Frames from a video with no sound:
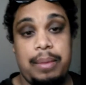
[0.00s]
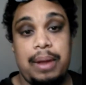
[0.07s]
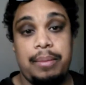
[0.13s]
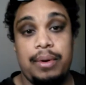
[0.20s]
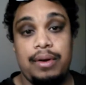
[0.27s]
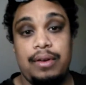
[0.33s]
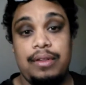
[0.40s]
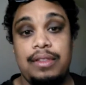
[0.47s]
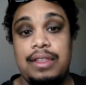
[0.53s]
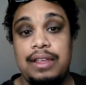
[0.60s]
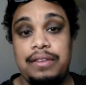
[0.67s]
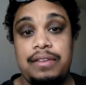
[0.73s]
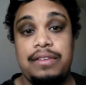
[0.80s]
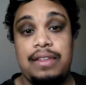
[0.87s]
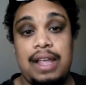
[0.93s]
Remember,
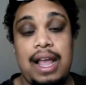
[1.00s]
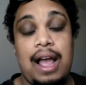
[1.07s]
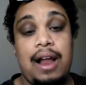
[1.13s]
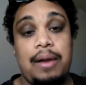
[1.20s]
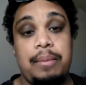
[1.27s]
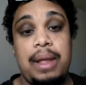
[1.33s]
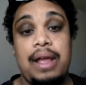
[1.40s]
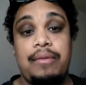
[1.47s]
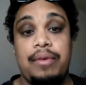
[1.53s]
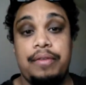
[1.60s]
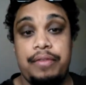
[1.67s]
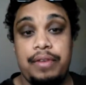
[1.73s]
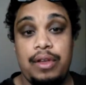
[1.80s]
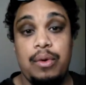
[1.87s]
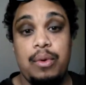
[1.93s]
this is the Iron Man
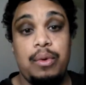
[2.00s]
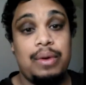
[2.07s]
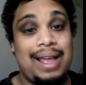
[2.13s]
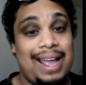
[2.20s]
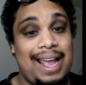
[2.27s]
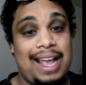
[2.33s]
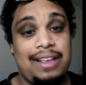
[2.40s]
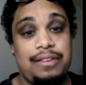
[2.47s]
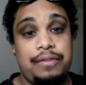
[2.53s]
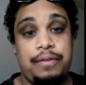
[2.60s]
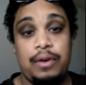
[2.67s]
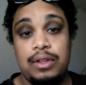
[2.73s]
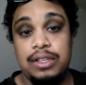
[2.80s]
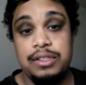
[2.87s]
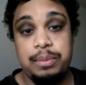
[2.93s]
review. It has
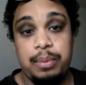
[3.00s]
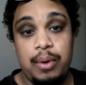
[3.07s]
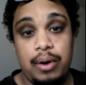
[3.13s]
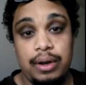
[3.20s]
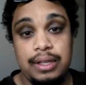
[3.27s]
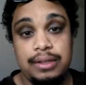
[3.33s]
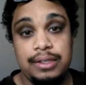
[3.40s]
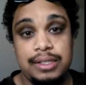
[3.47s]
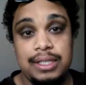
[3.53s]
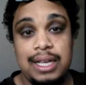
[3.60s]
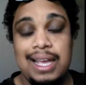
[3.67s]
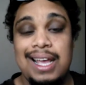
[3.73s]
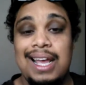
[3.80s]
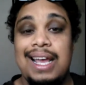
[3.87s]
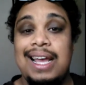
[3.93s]
full of spoilers,
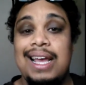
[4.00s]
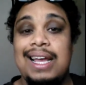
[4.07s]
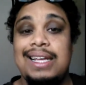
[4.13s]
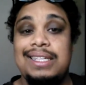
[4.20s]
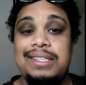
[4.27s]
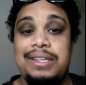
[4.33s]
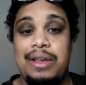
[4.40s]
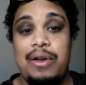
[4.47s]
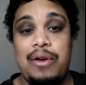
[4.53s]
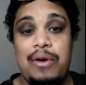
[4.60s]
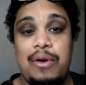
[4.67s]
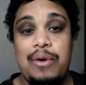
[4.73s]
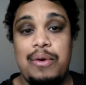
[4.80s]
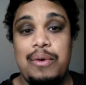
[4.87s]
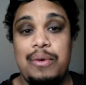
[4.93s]

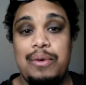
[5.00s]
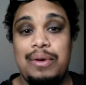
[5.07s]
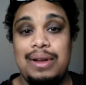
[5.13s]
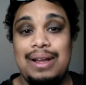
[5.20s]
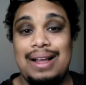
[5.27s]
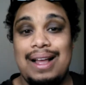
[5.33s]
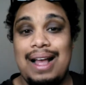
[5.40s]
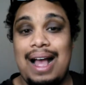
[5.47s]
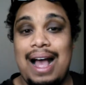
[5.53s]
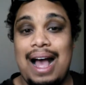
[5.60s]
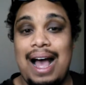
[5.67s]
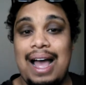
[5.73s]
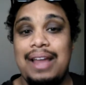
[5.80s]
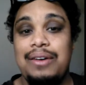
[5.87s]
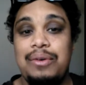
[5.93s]
so
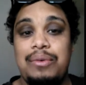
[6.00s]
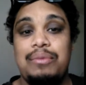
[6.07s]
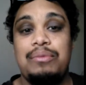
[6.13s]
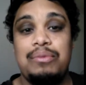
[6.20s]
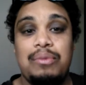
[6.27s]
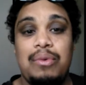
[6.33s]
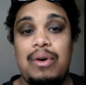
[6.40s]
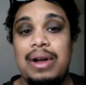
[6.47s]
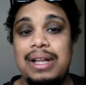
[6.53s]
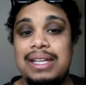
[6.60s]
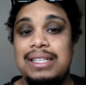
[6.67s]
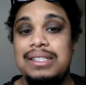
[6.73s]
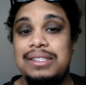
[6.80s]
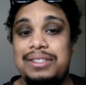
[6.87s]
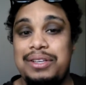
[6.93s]
I don't
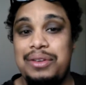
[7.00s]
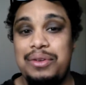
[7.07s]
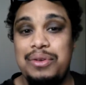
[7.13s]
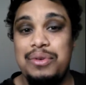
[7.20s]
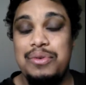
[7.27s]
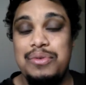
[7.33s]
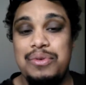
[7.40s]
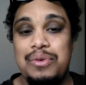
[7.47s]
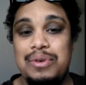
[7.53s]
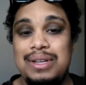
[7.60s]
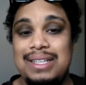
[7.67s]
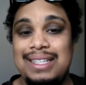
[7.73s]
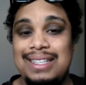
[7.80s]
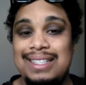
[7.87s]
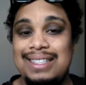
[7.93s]
want to
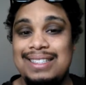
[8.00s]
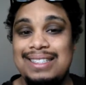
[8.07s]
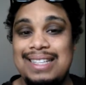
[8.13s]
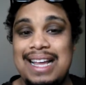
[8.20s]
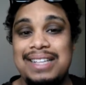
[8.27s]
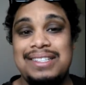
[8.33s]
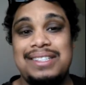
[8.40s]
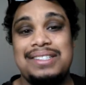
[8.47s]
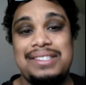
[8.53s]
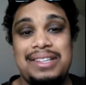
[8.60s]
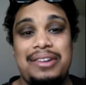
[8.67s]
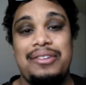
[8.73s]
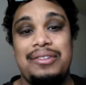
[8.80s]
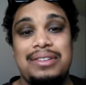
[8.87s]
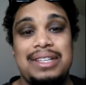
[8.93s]

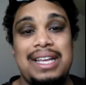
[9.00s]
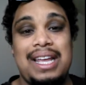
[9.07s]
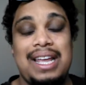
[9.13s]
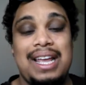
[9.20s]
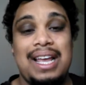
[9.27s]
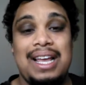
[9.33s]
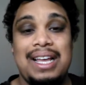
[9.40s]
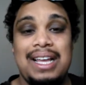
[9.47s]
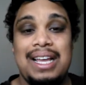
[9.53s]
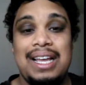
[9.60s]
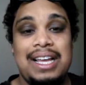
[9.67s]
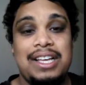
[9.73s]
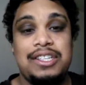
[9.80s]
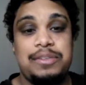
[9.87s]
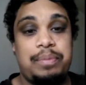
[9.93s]
necessarily
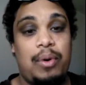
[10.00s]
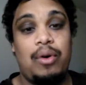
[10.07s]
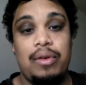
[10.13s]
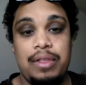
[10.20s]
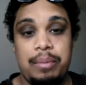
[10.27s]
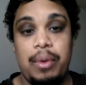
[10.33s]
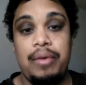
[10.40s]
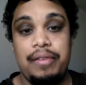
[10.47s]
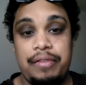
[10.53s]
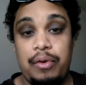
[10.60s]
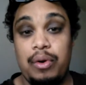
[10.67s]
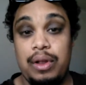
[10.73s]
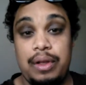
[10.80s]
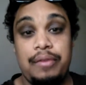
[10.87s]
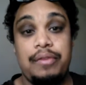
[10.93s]
spoil the movie
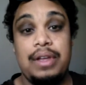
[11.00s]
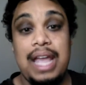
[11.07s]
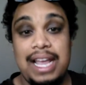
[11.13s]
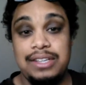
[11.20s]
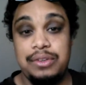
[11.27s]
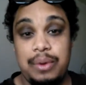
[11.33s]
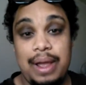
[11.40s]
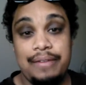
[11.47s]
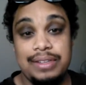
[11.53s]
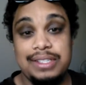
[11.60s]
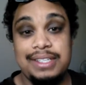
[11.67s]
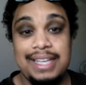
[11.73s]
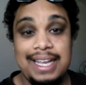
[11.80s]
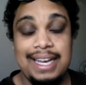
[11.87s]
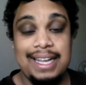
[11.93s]
for you in case you
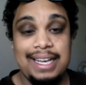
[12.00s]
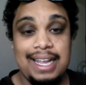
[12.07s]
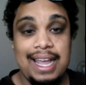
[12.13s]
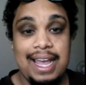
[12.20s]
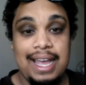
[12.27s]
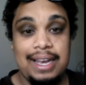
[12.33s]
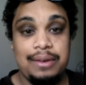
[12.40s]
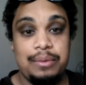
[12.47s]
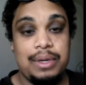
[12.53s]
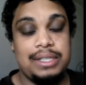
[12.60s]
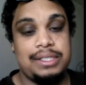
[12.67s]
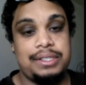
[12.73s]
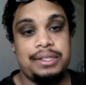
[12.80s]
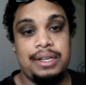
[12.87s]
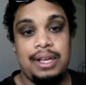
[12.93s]
haven't seen it yet,
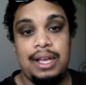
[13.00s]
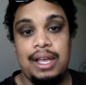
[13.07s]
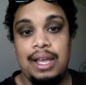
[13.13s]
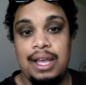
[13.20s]
which